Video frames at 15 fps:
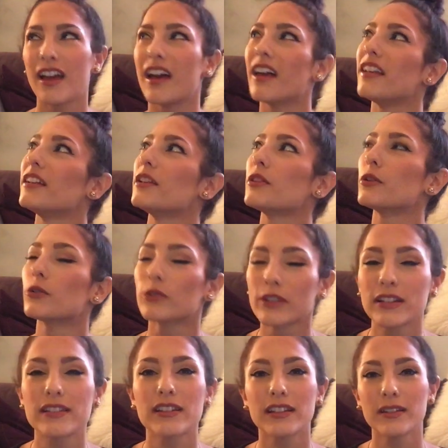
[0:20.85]
And the
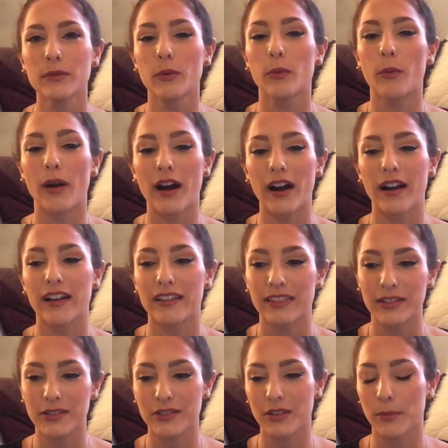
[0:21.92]
reason why
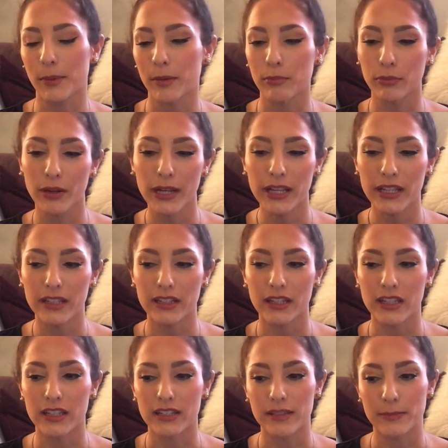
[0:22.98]
this is on my brain
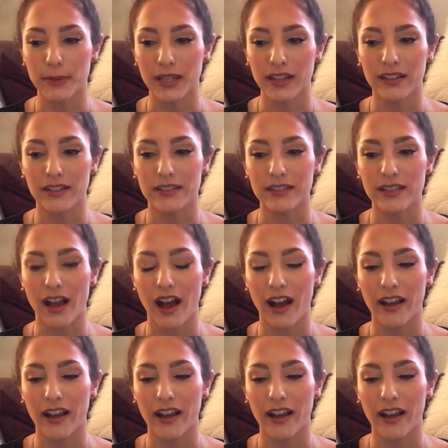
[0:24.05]
is because